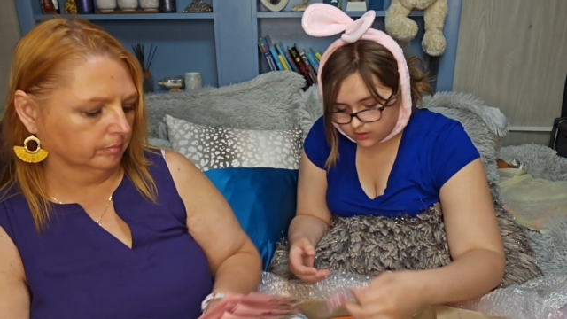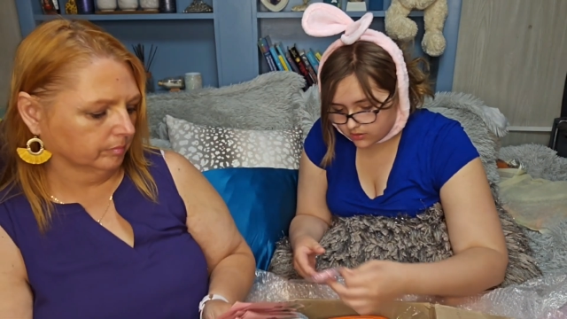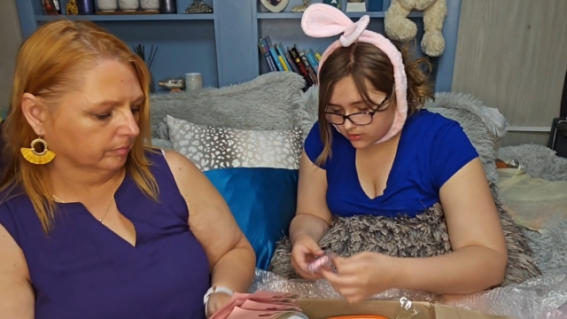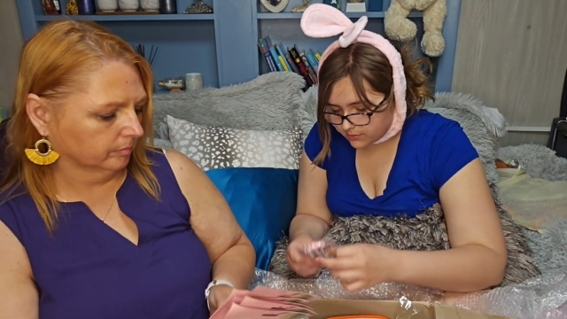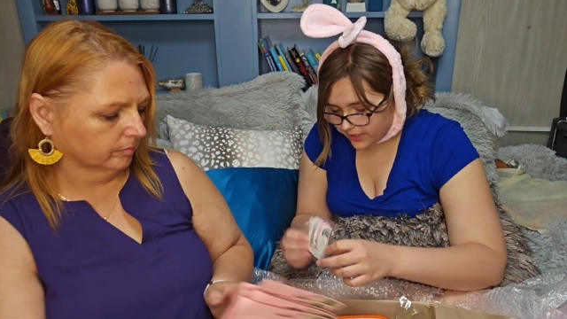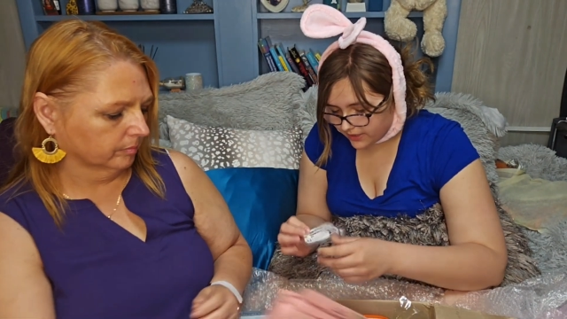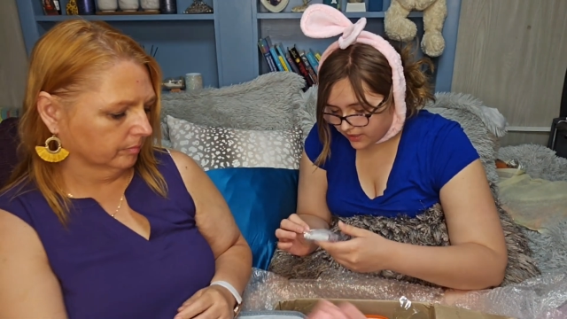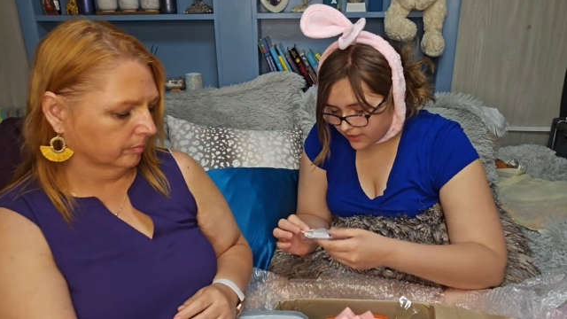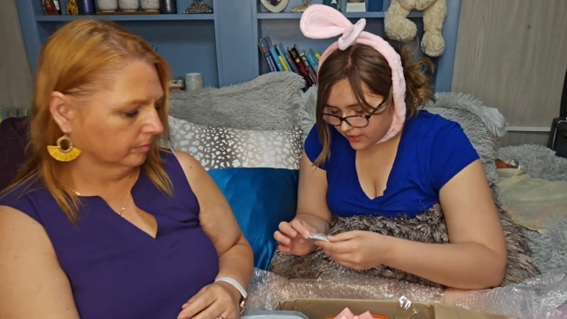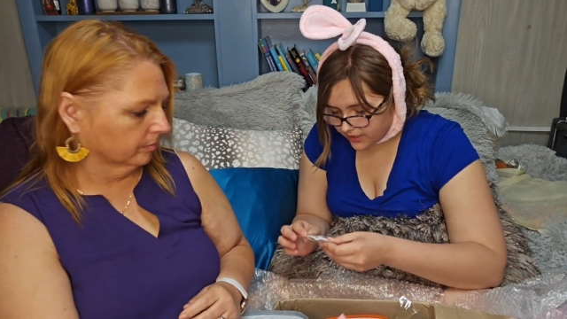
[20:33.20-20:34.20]
Speaker 1: Oh my
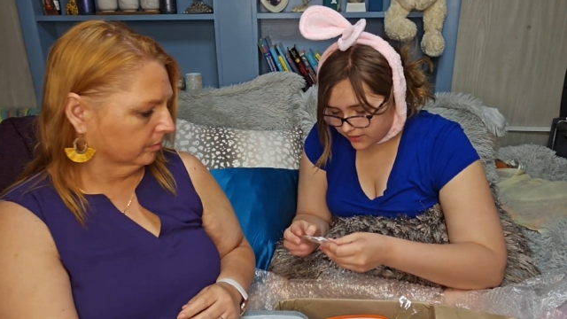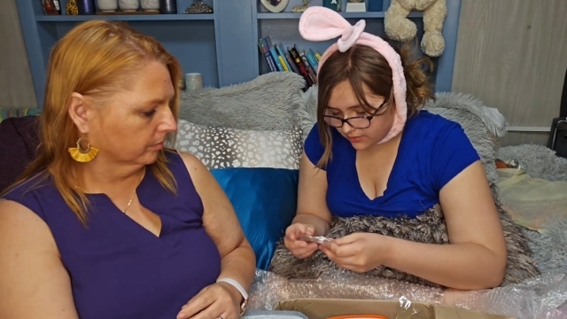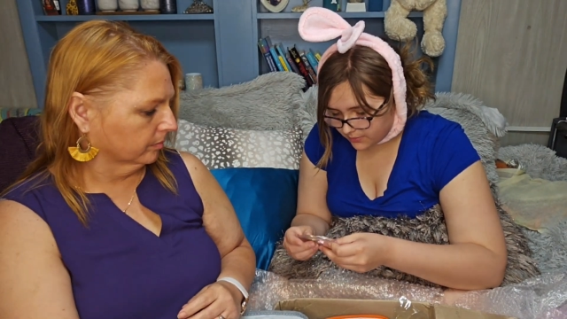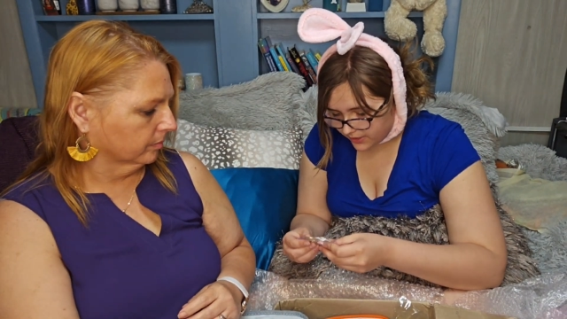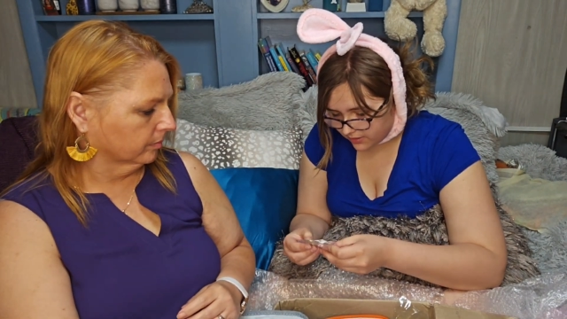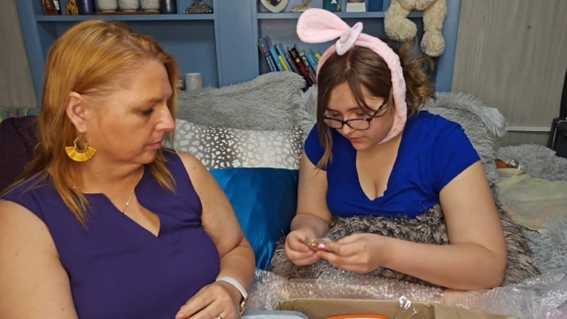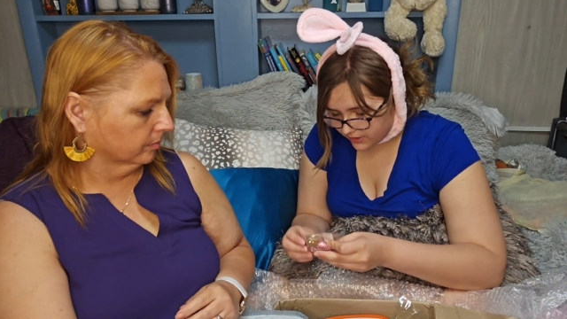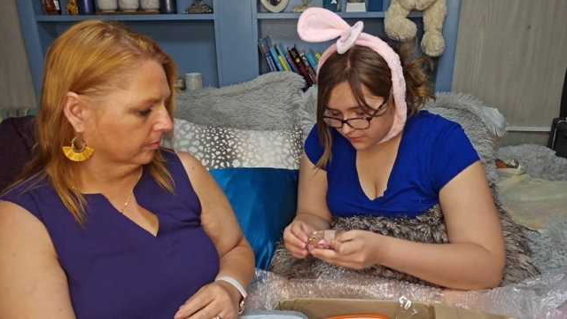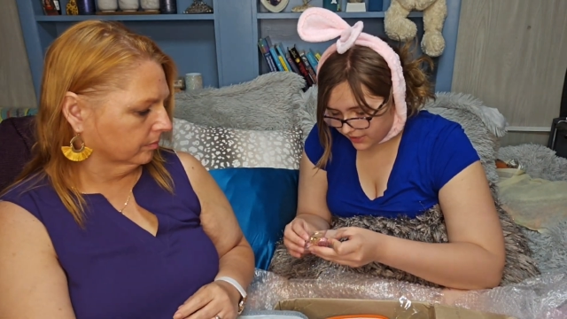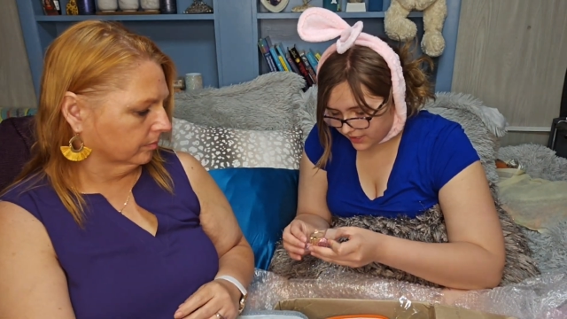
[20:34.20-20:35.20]
god, oh my god, oh
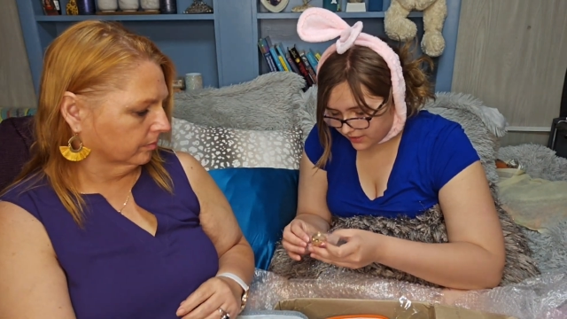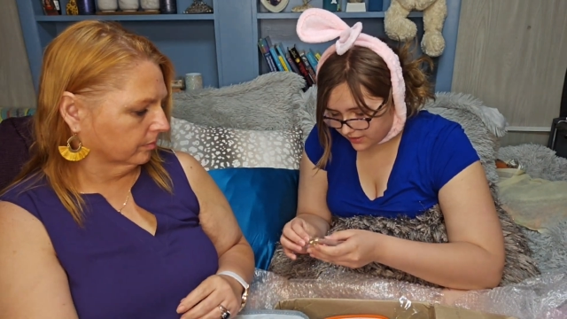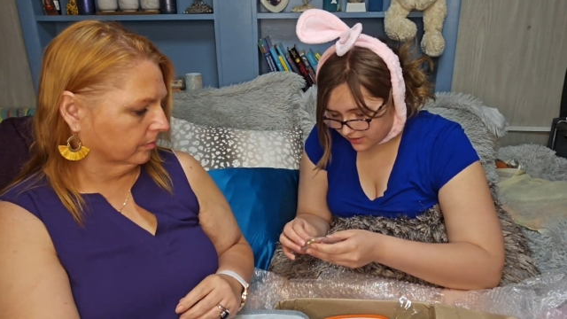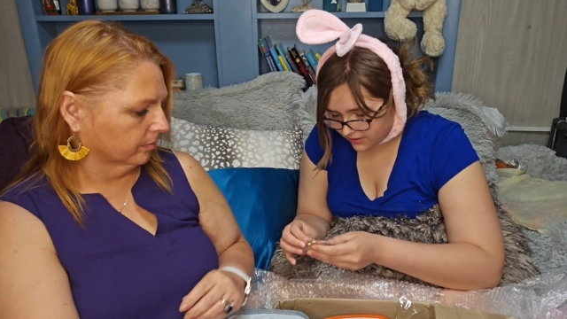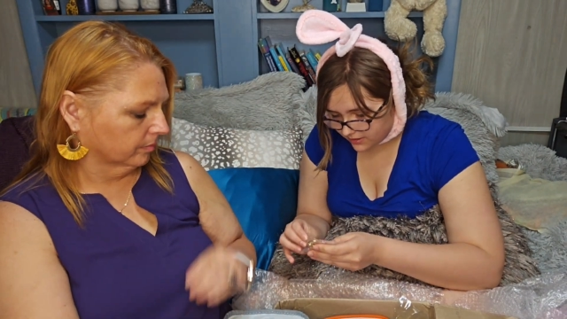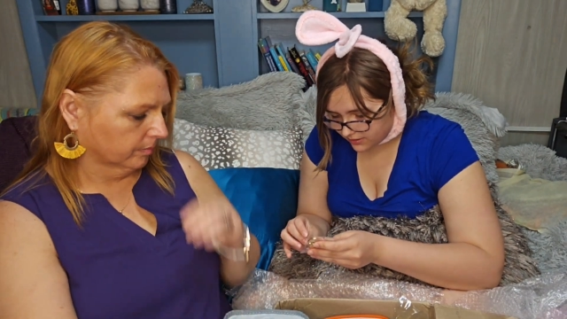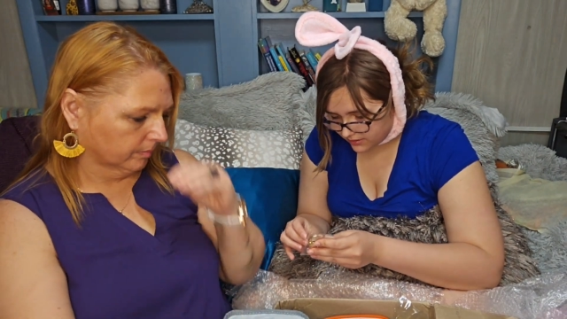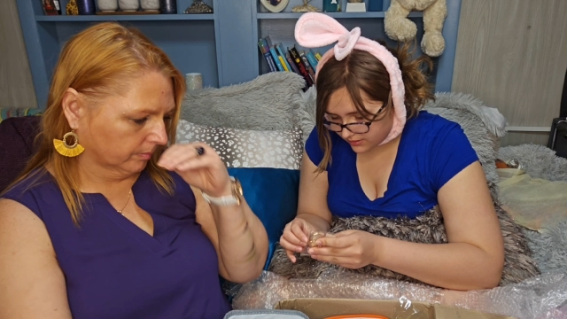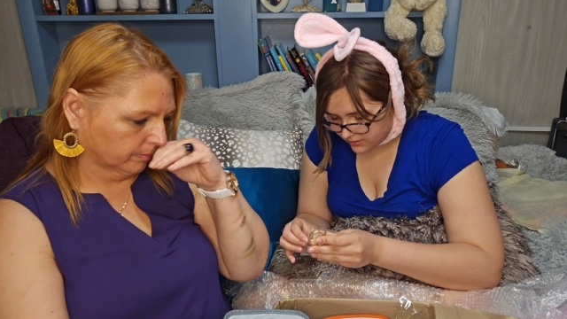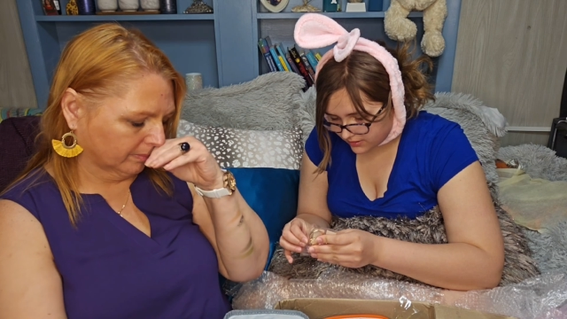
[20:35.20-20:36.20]
my god, Again,
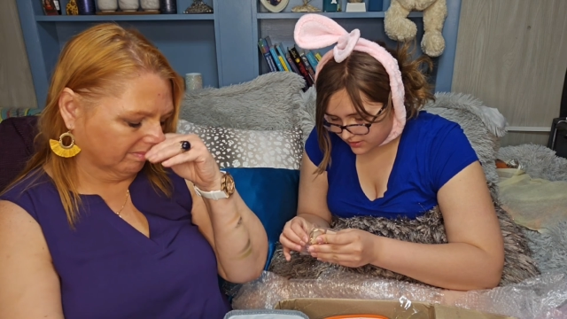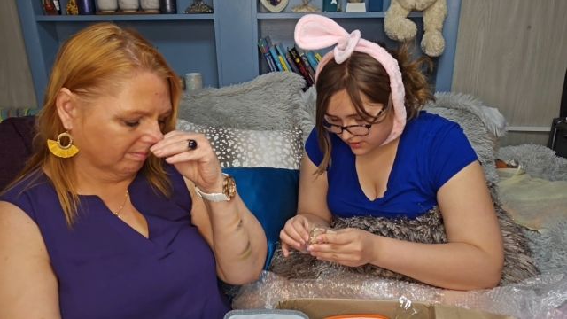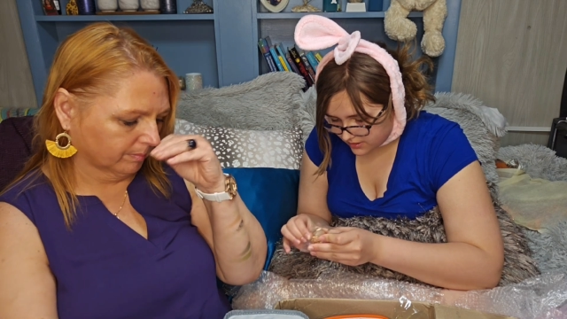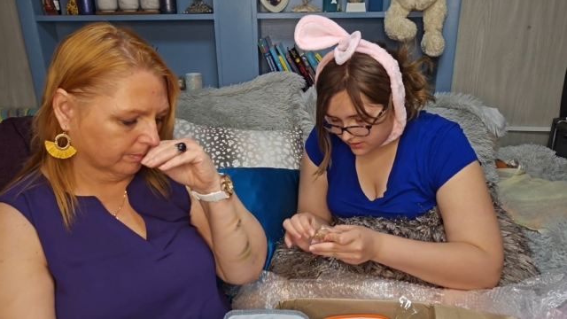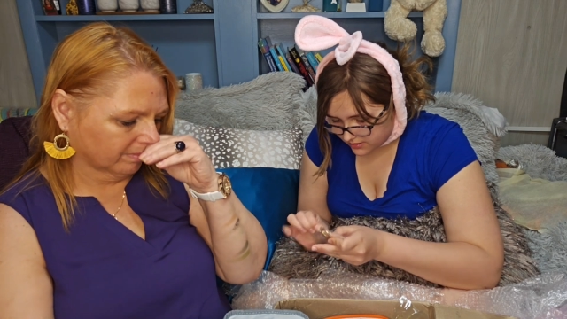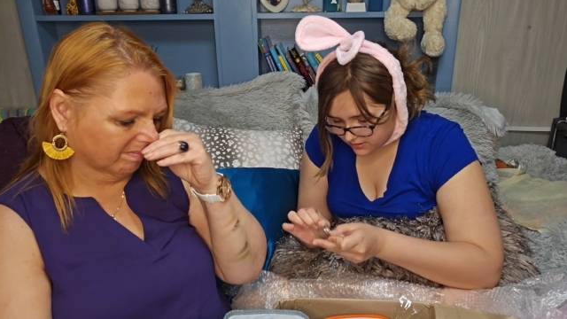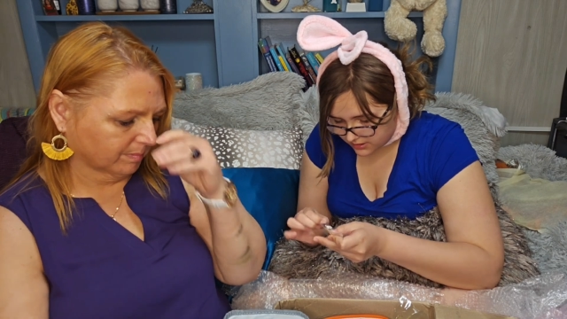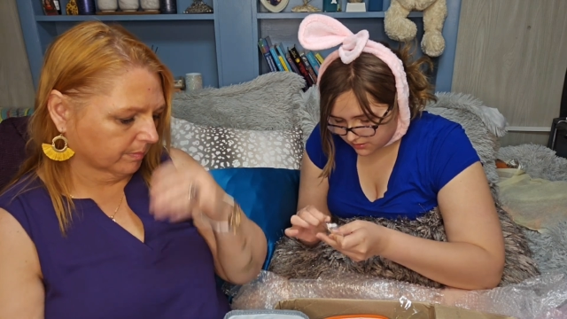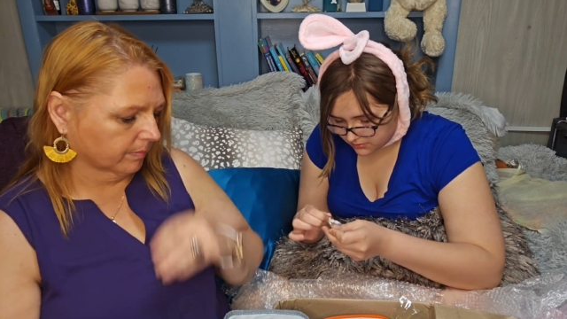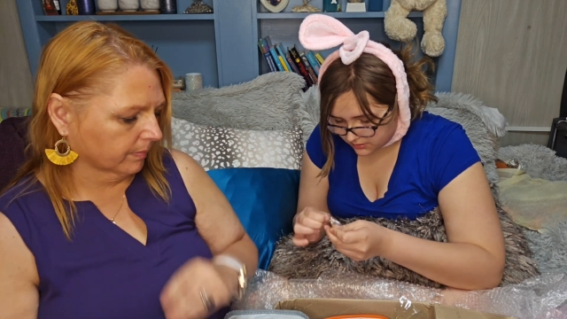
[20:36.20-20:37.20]

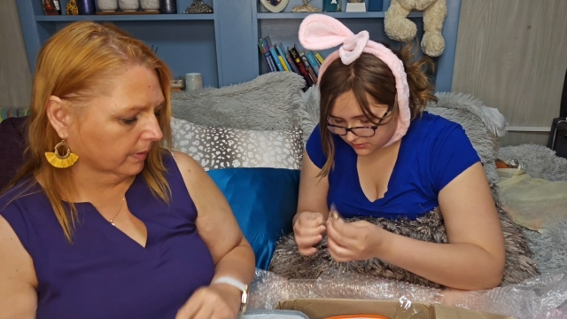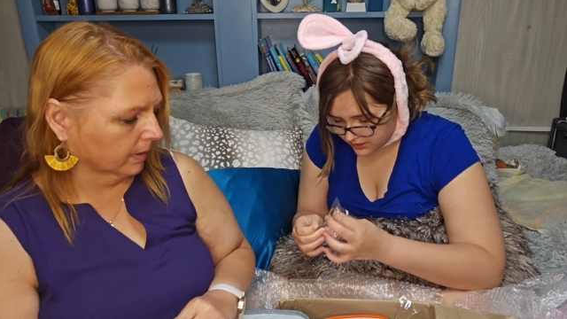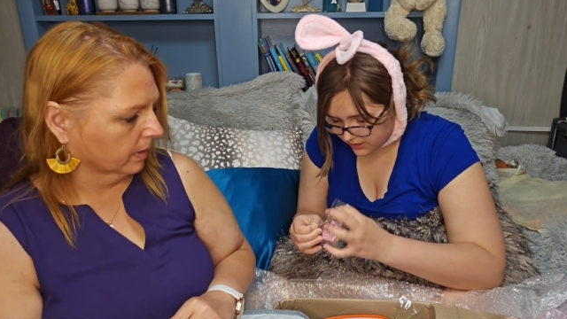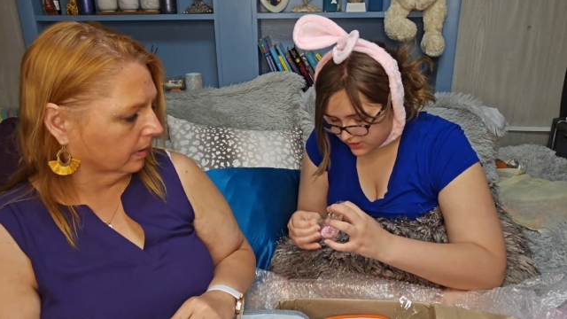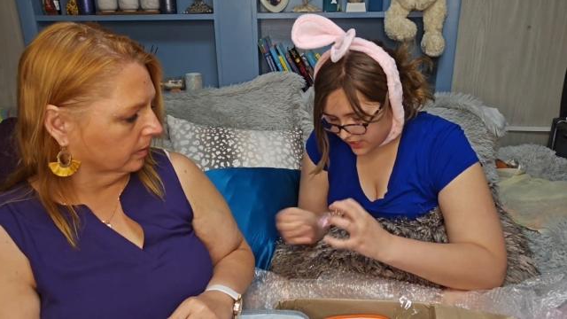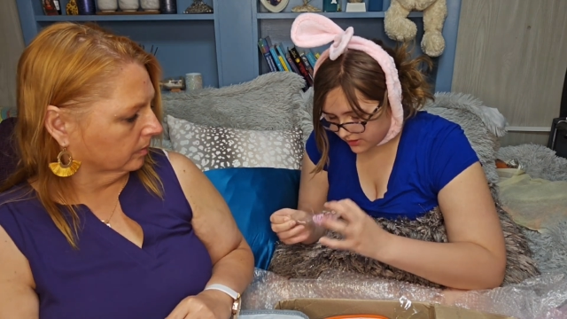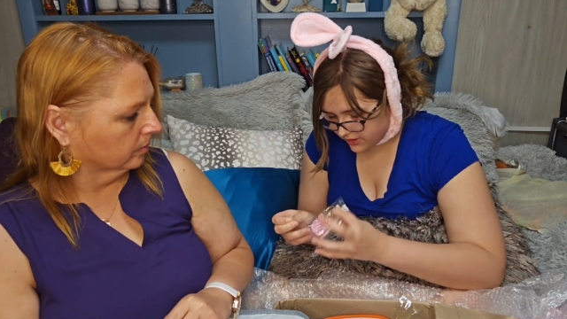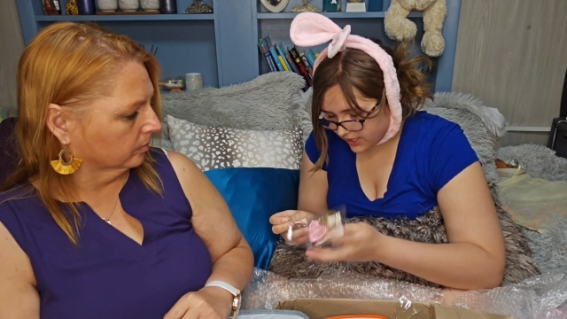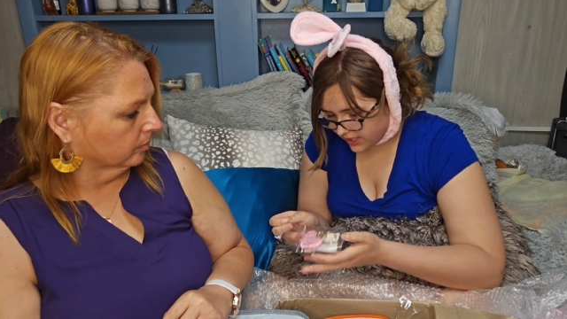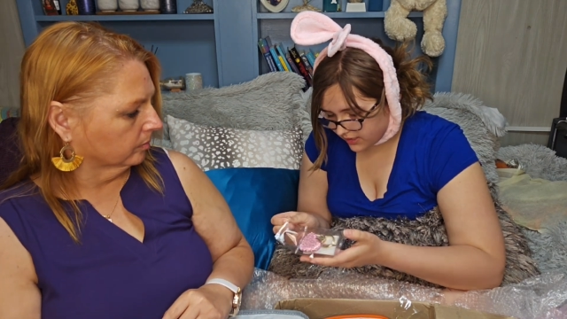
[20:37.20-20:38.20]
This cute little keychain
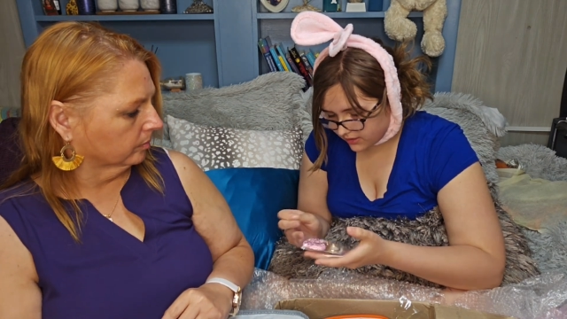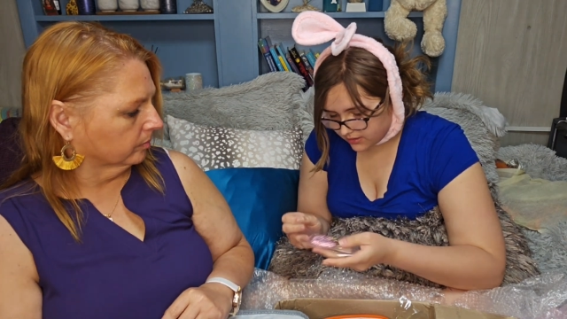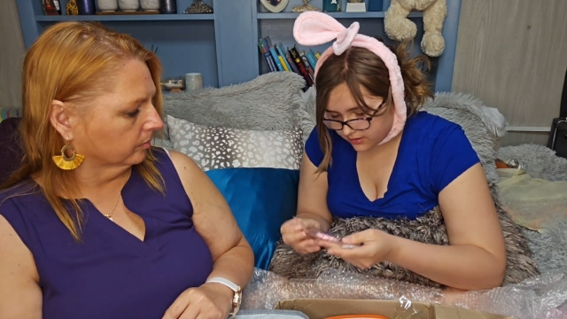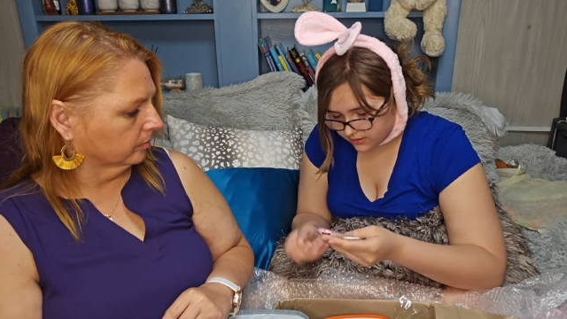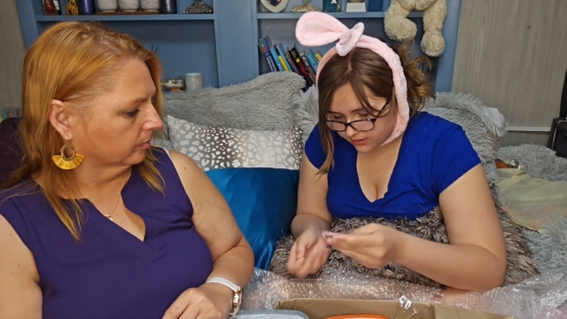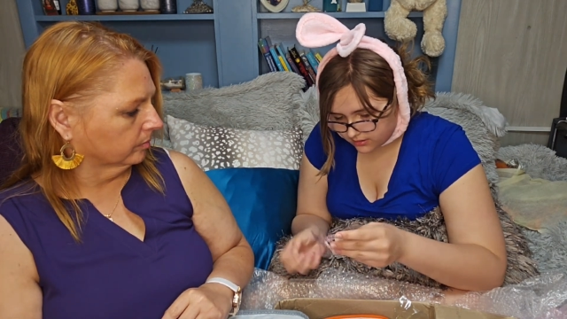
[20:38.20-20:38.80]
thing